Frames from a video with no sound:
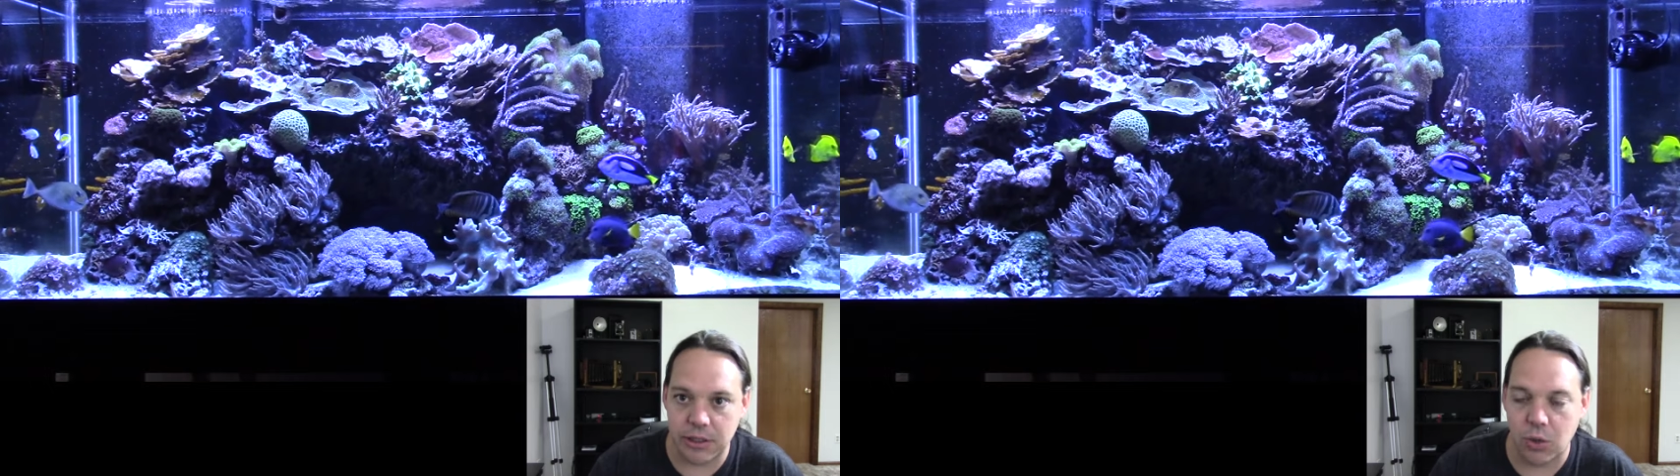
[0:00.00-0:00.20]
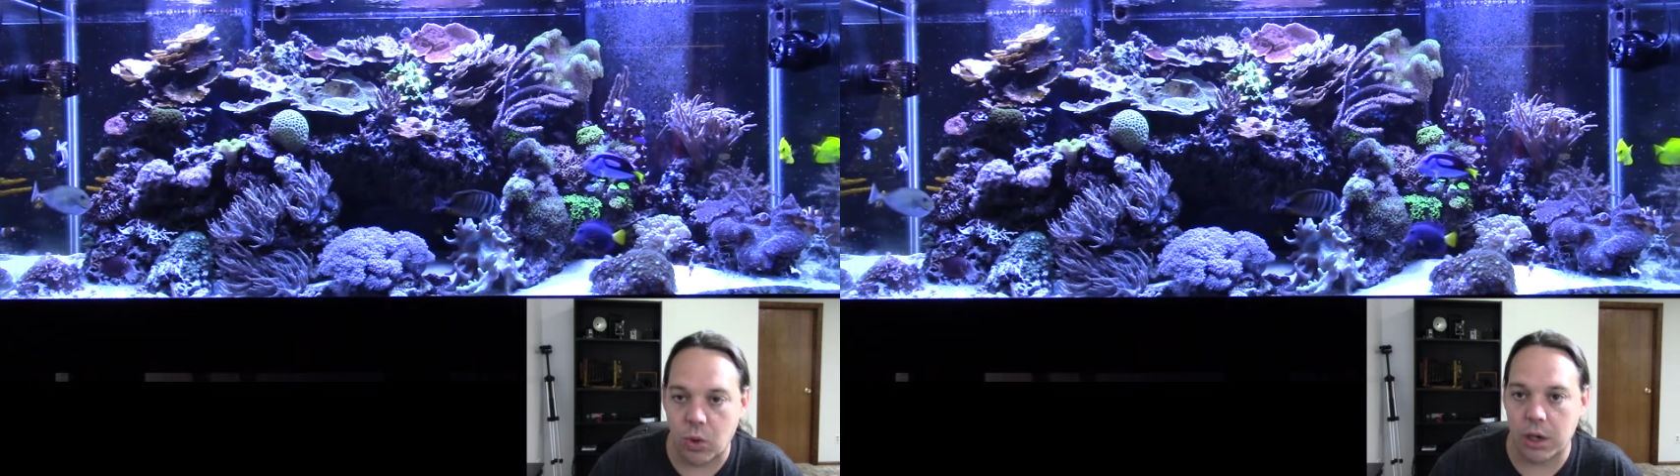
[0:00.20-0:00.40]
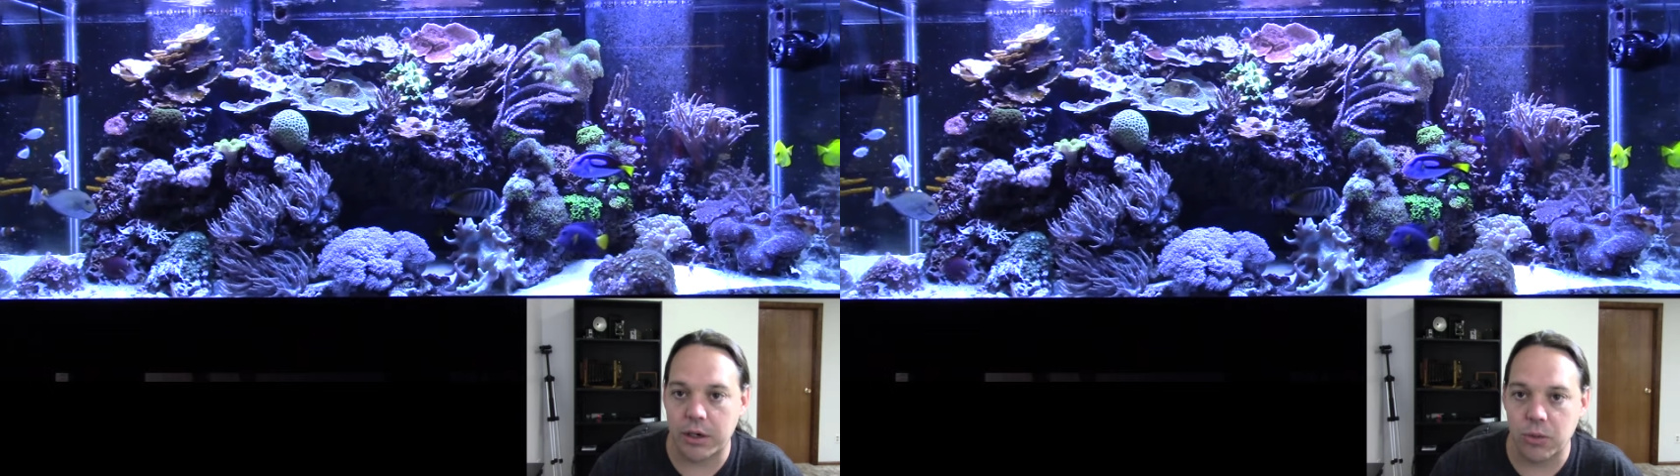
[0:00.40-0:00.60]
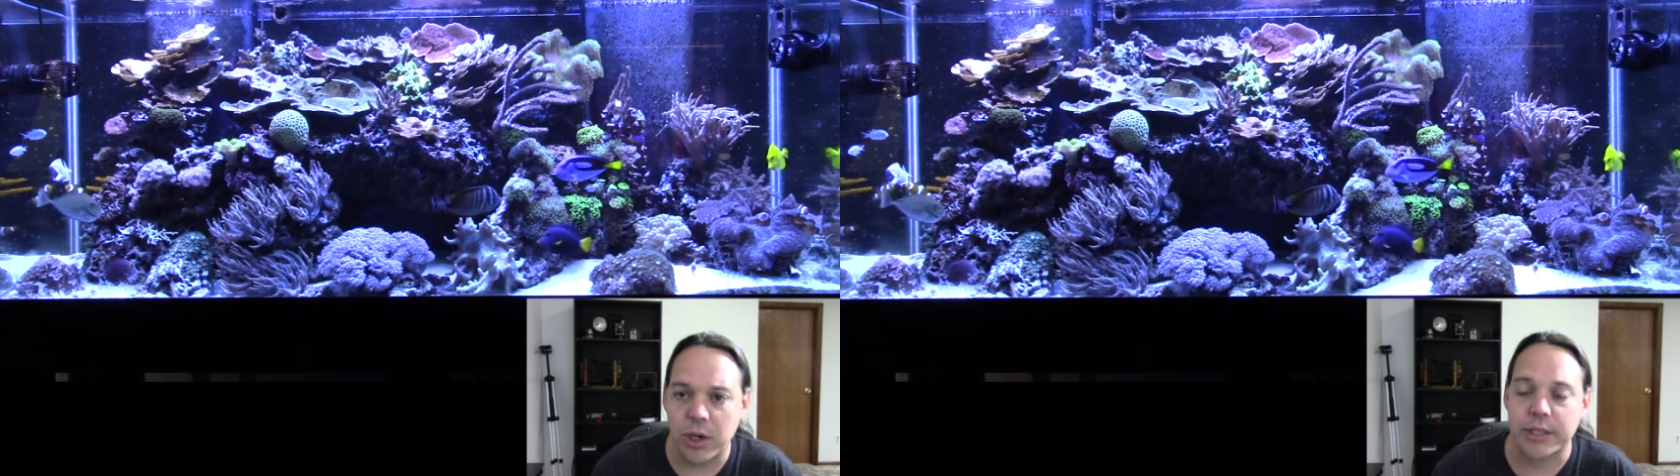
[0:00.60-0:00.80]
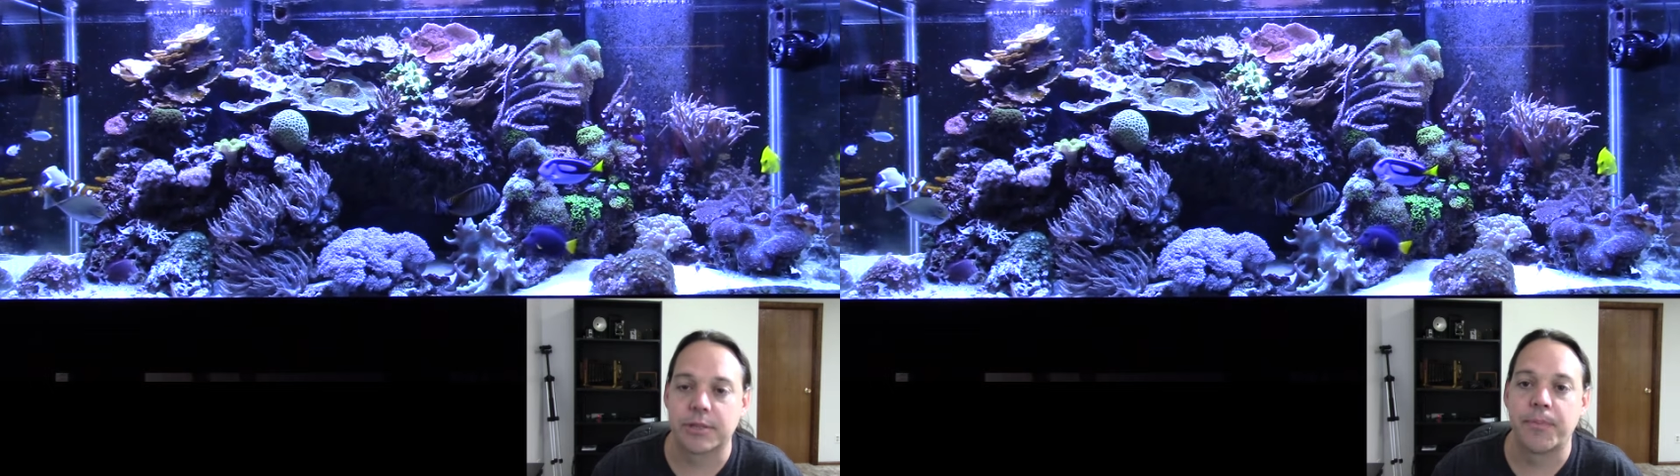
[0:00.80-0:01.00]
in the water at
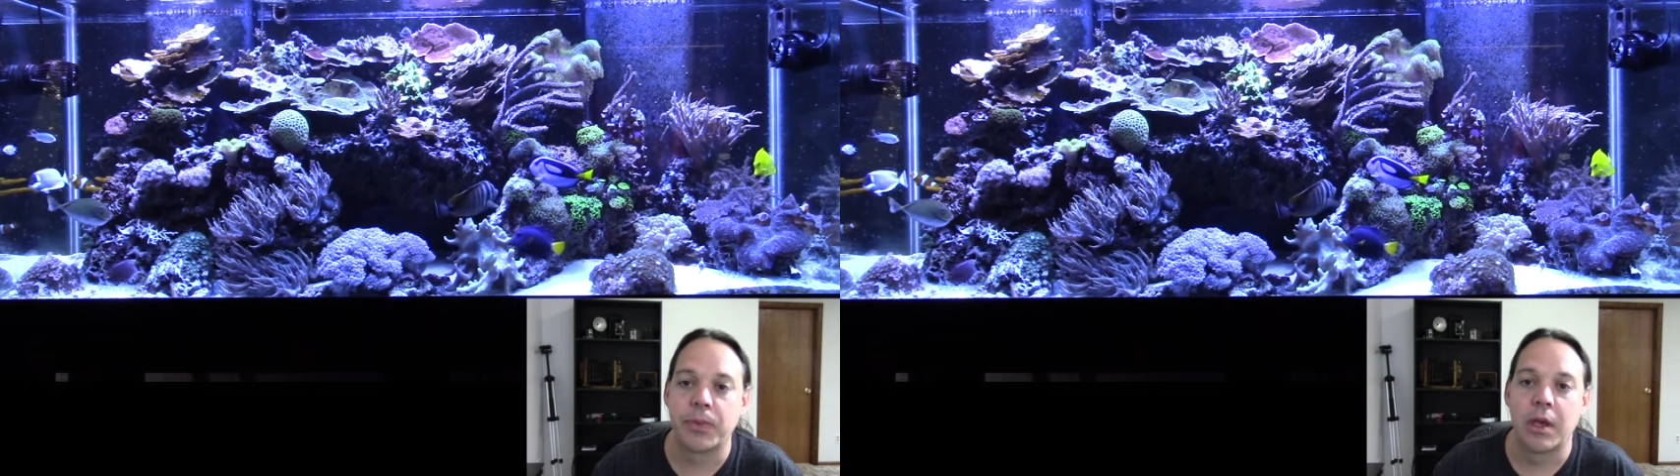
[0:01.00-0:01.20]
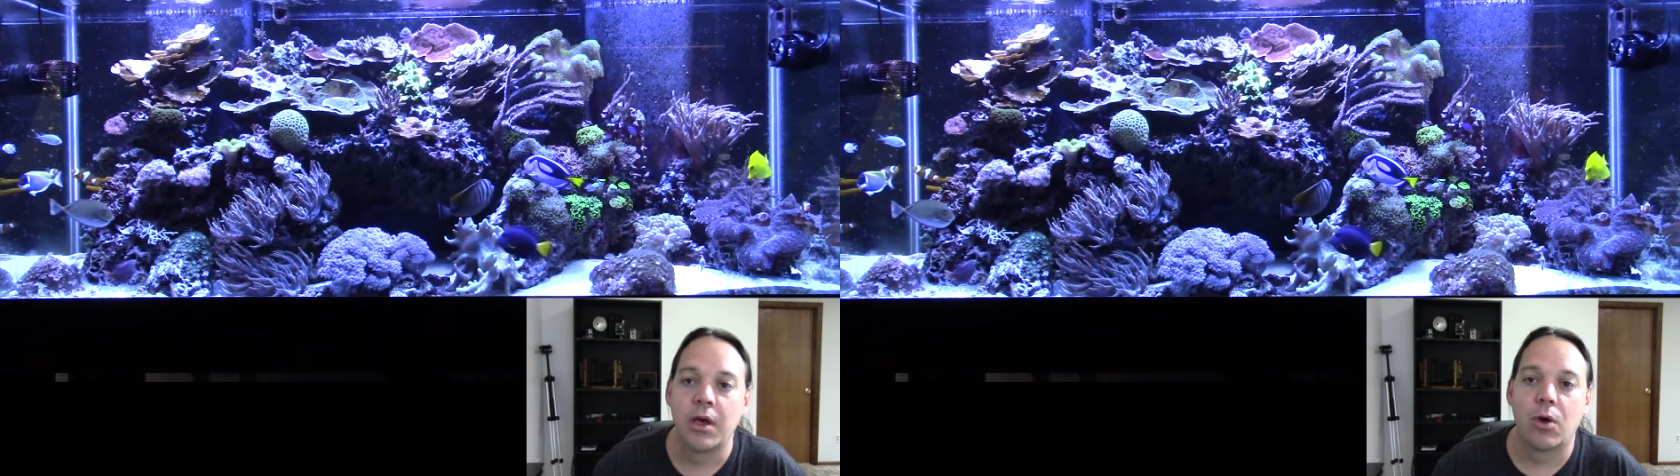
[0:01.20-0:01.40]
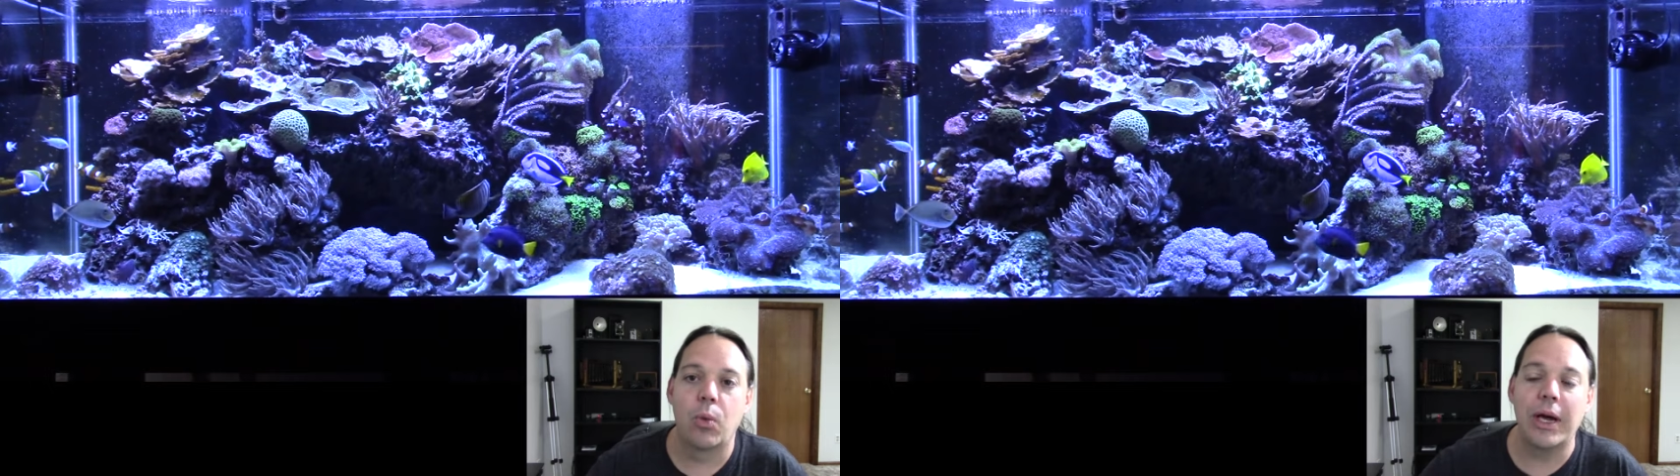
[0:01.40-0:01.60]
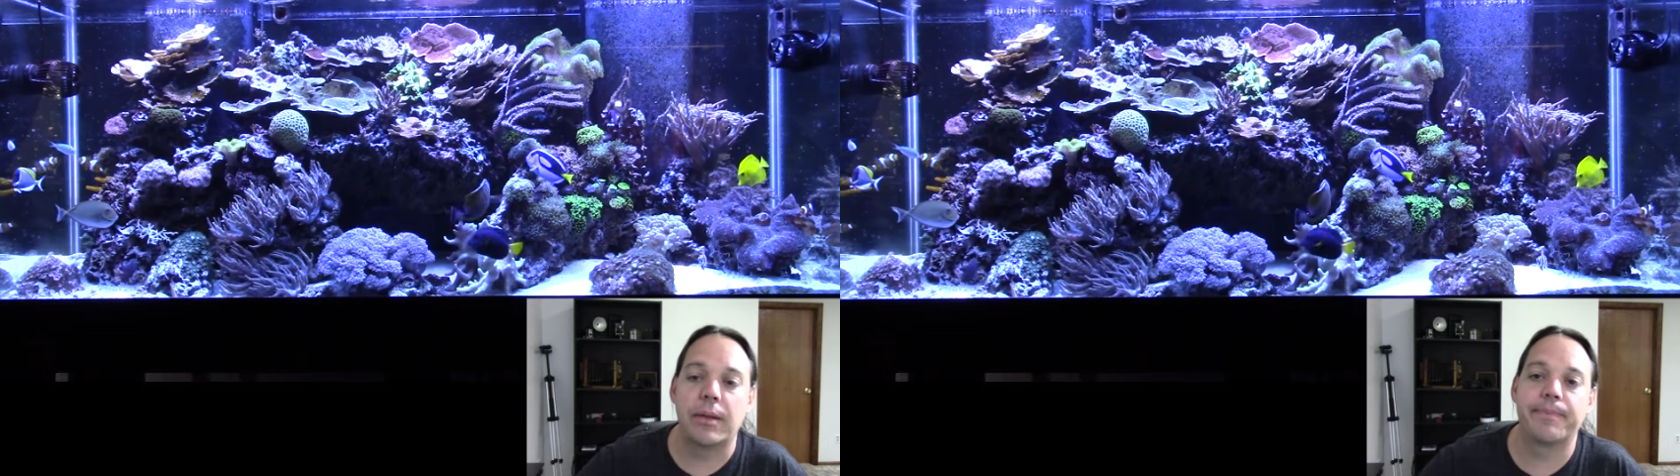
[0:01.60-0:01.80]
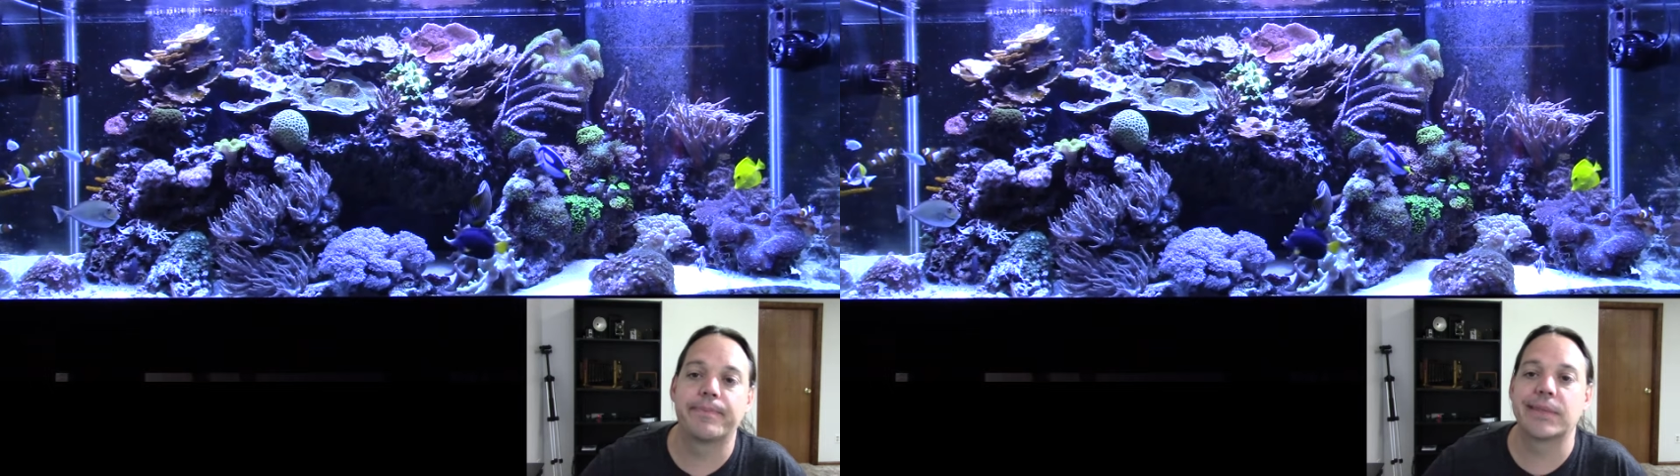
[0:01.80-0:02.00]
once? Well,